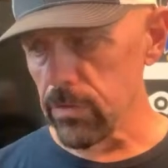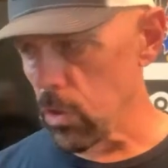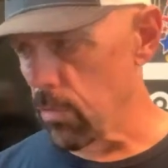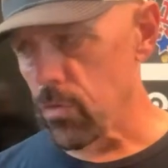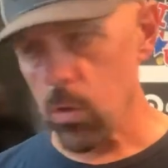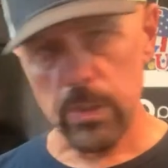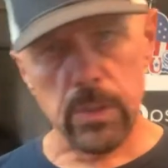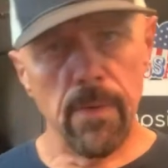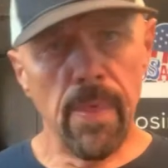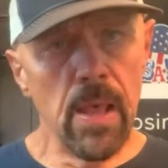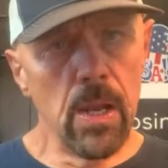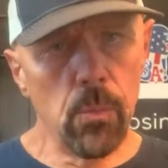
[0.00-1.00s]
So, of course,
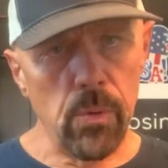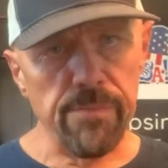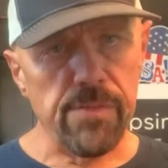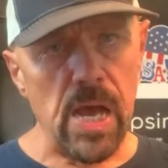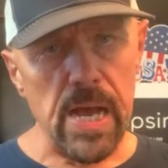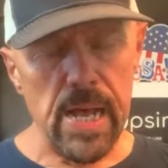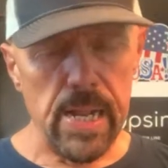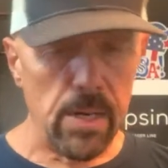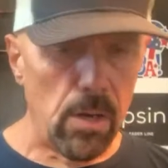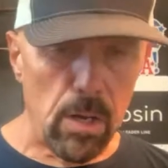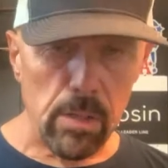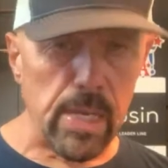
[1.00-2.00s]
we've got
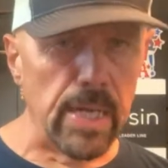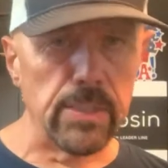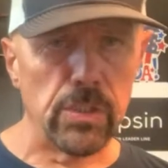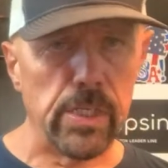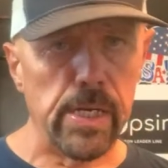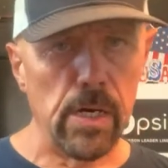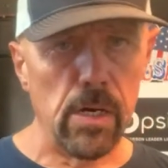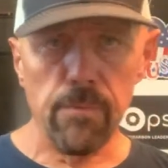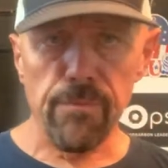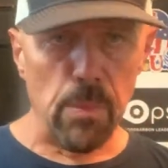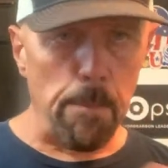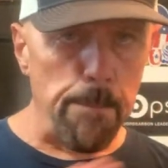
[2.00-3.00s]
all kinds of gear
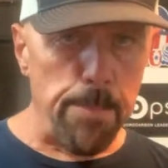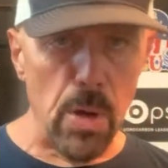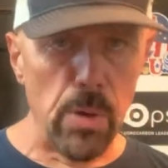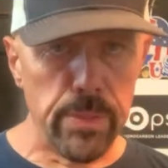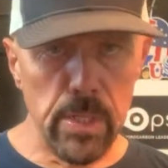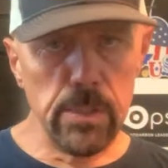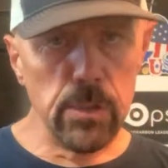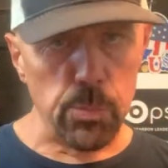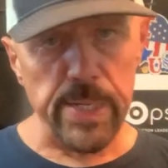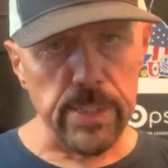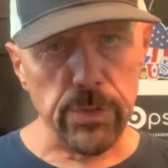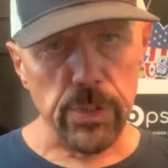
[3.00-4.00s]
for both
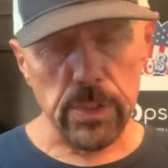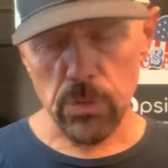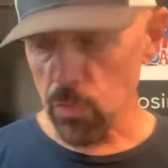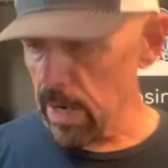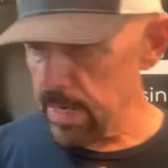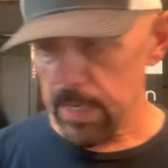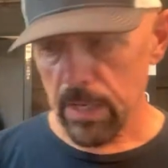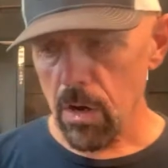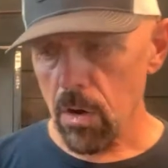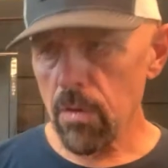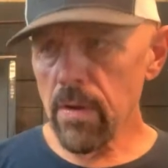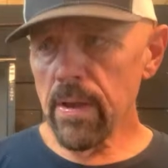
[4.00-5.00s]
species ready to
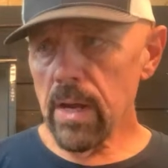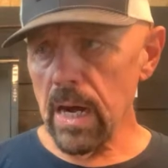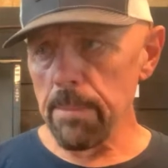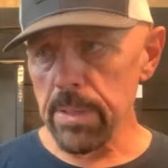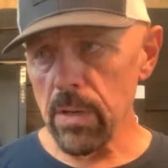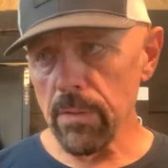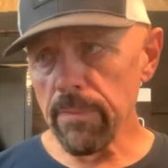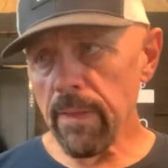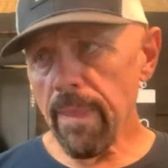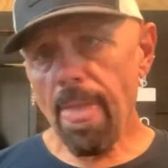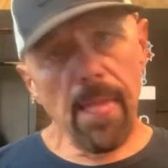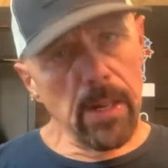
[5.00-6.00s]
go on both.
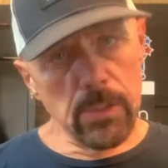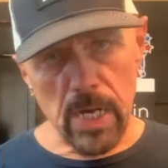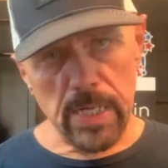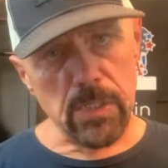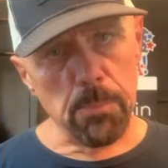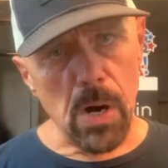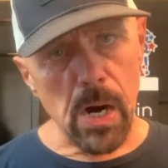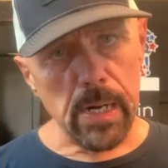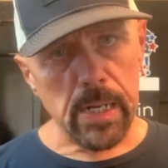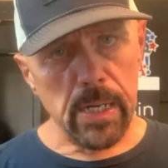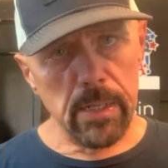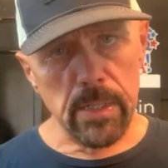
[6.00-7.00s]
Talked to
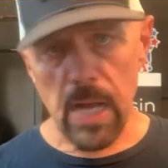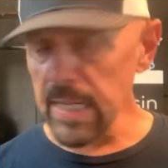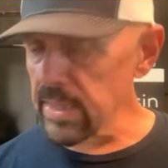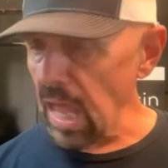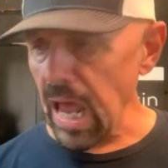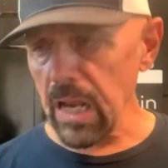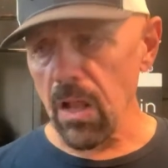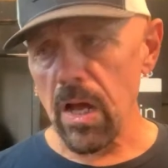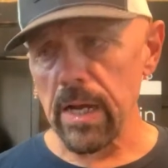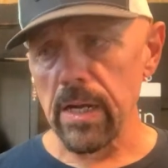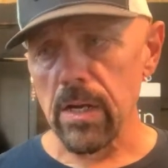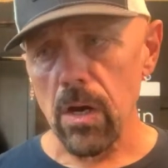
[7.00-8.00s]
Mark not that long
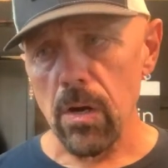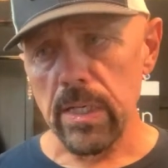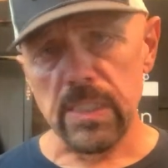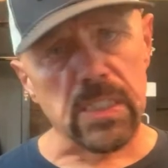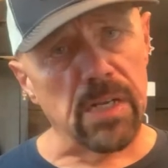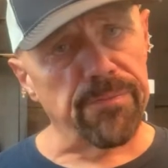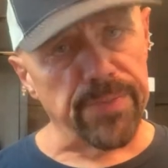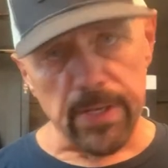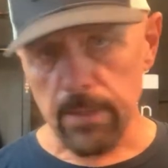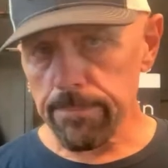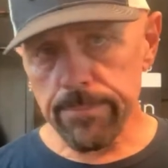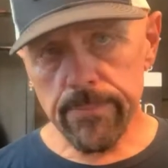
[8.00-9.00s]
ago, and he said,
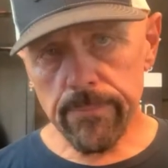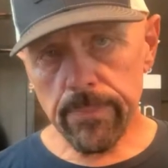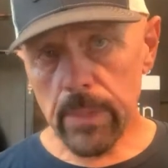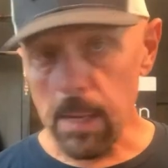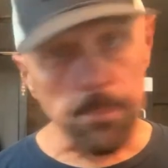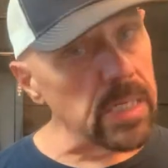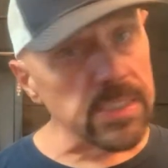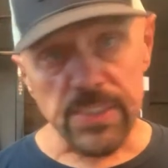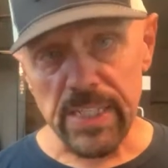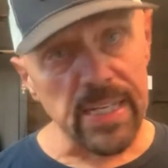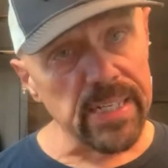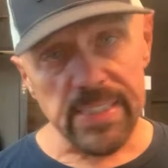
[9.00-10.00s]
Phil, I'm not
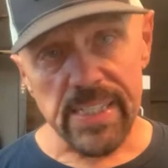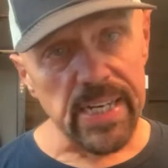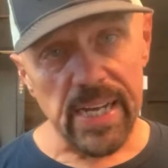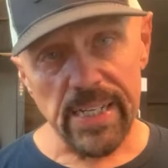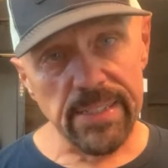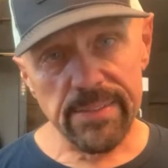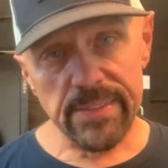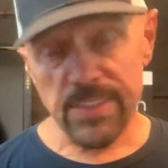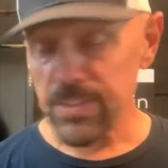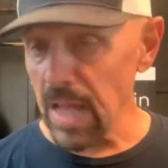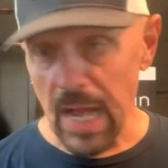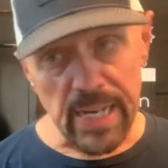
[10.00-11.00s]
seeing it today. It's
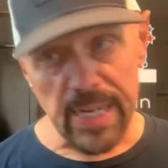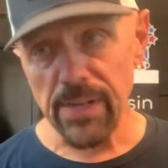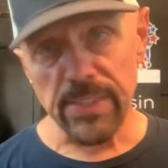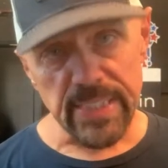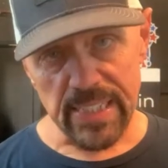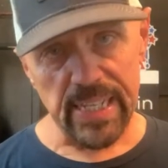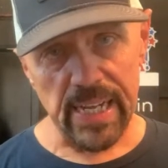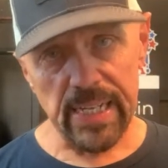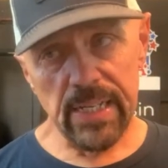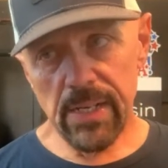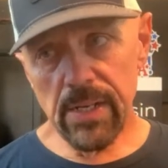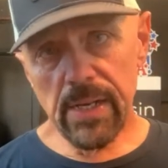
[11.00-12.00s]
not here today.
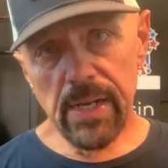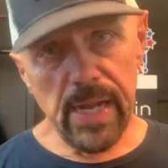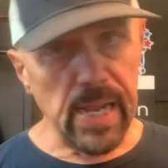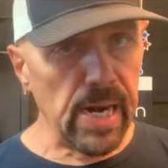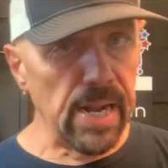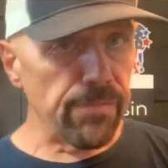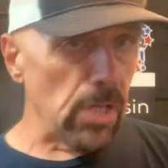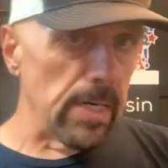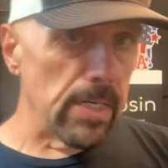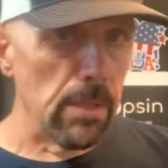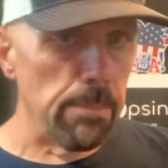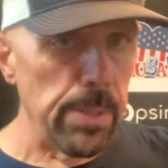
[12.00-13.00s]
And I've talked
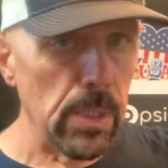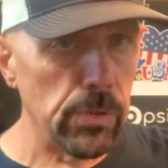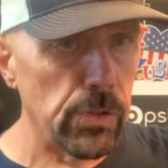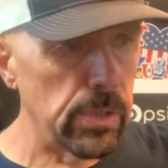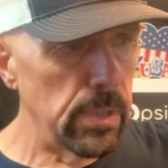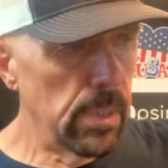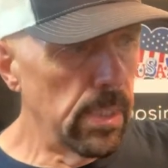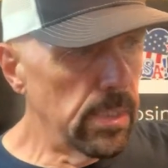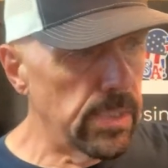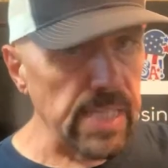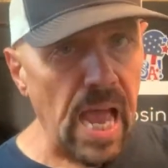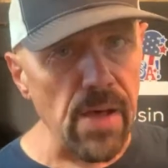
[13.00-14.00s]
to the boats
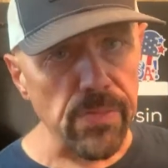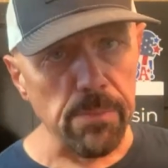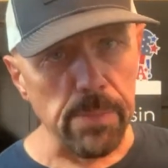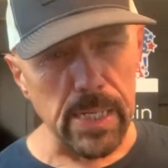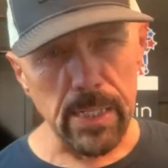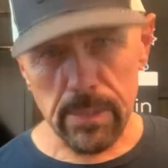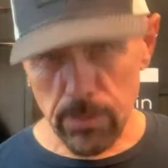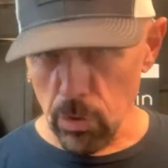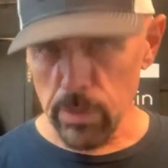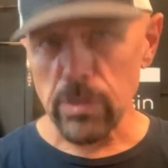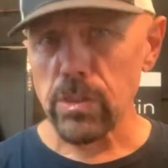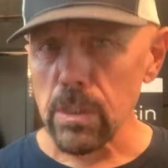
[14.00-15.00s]
south of me. So
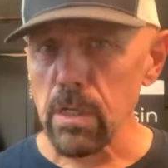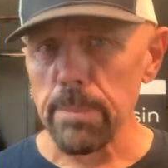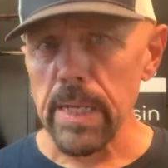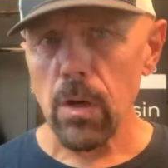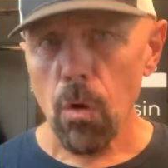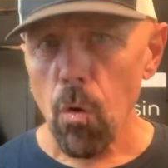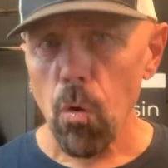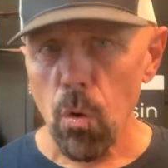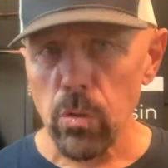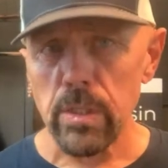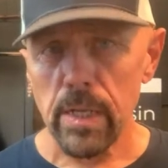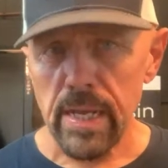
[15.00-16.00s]
this is a little bit
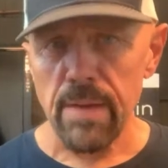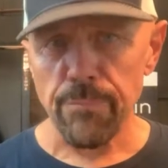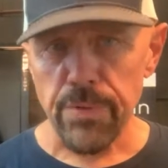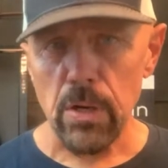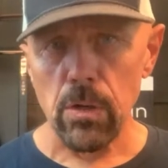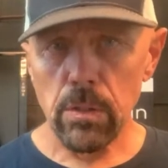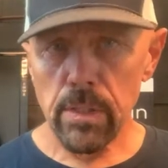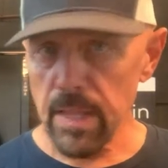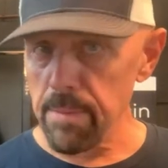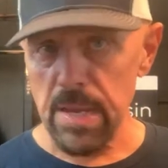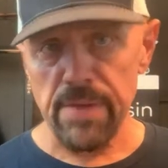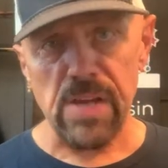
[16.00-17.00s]
old info. They
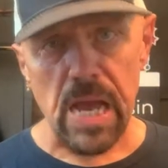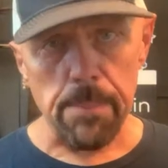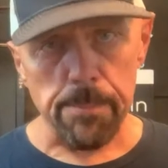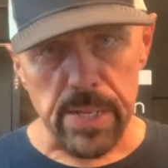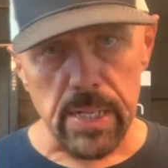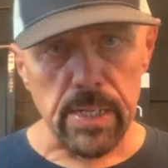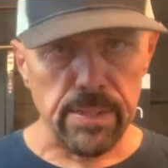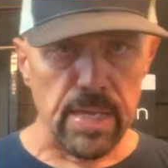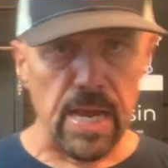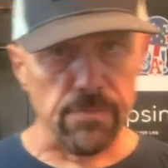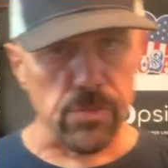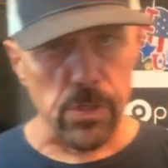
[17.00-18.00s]
may have gotten bit in the
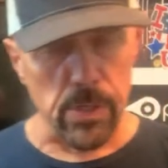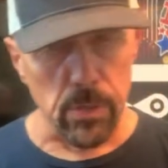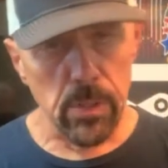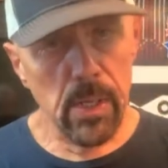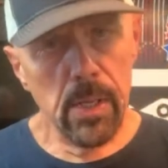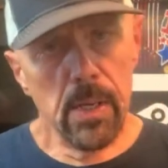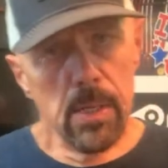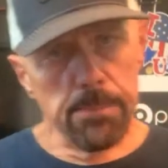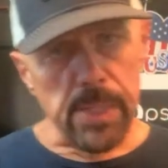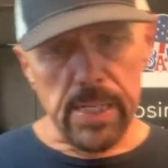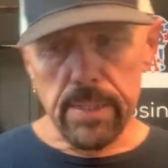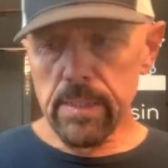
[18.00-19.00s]
afternoon.
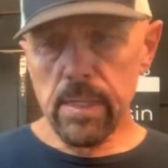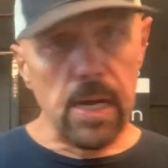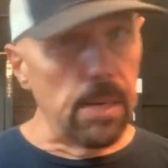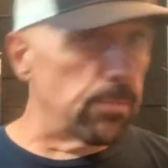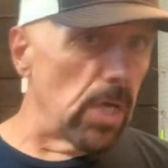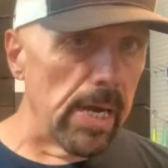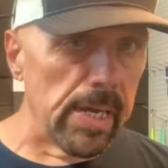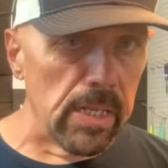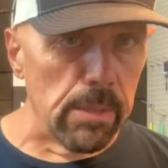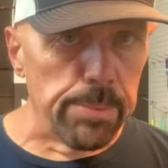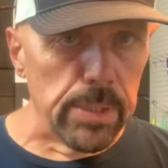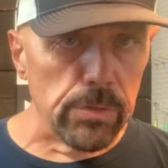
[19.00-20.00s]
But I'm talking to
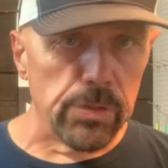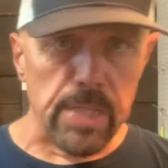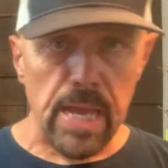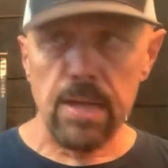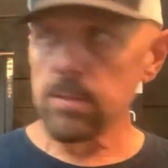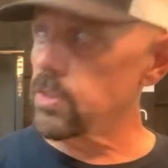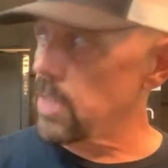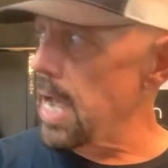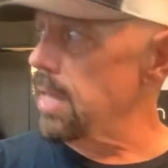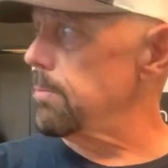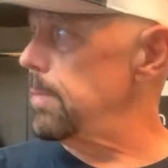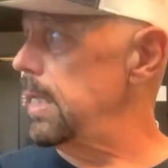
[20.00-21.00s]
the boats down
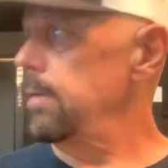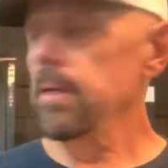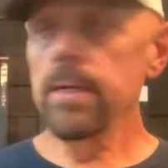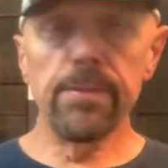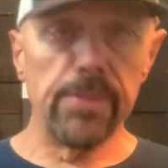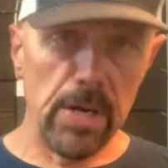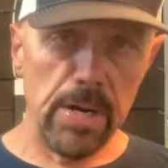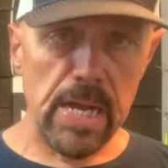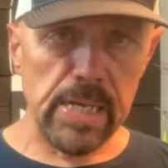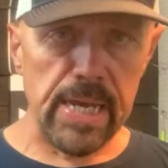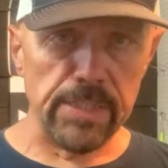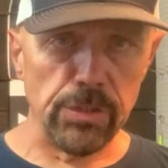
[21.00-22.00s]
south of me. They're not
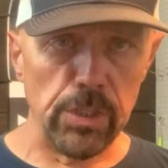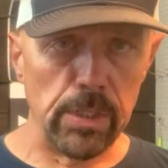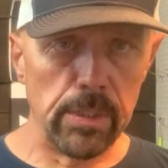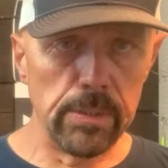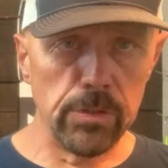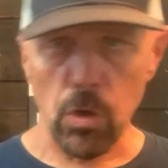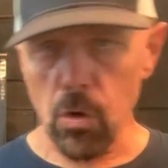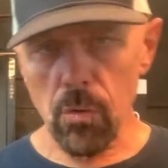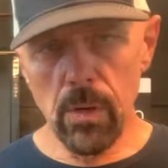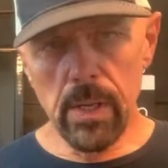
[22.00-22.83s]
catching. So